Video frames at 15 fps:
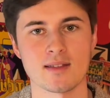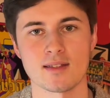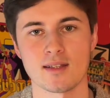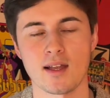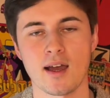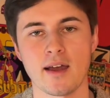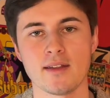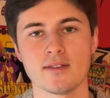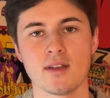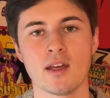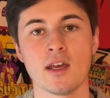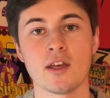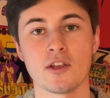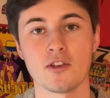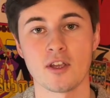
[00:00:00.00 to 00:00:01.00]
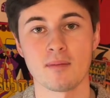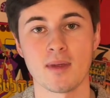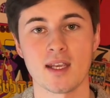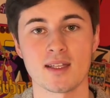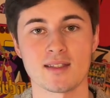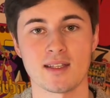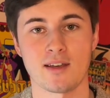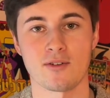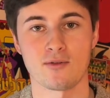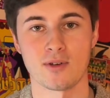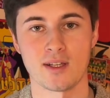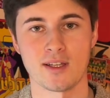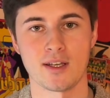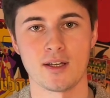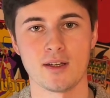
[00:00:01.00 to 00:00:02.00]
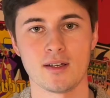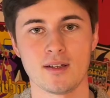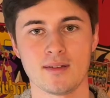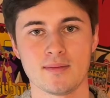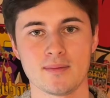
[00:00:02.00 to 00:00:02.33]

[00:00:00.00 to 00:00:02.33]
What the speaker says: slides, you can make it sound really good.